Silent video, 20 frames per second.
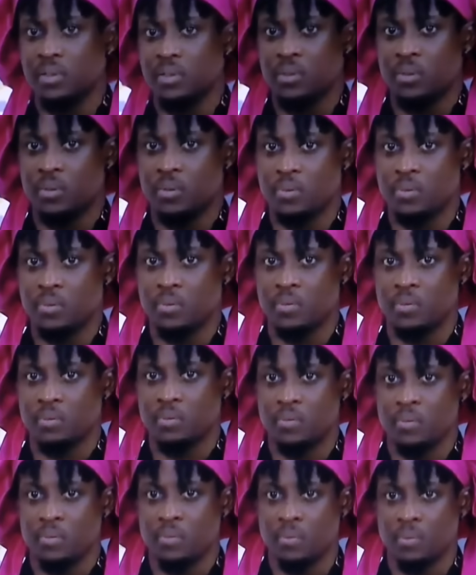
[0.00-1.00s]
with
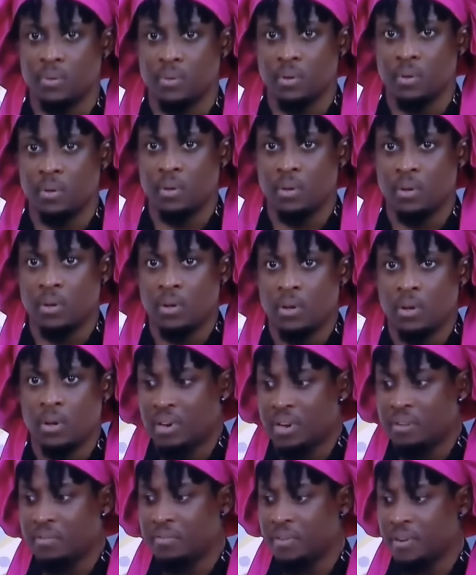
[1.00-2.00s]
CCO. For sure.
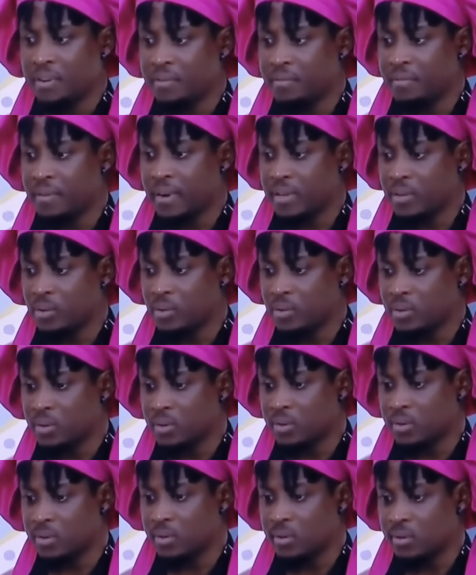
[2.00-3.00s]
I've like fine
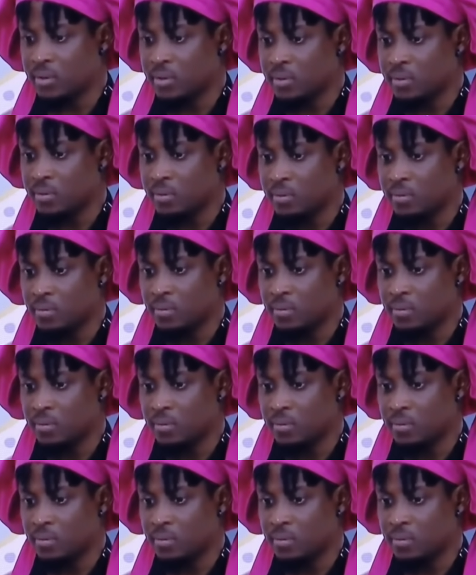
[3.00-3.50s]
fights with Cee-C.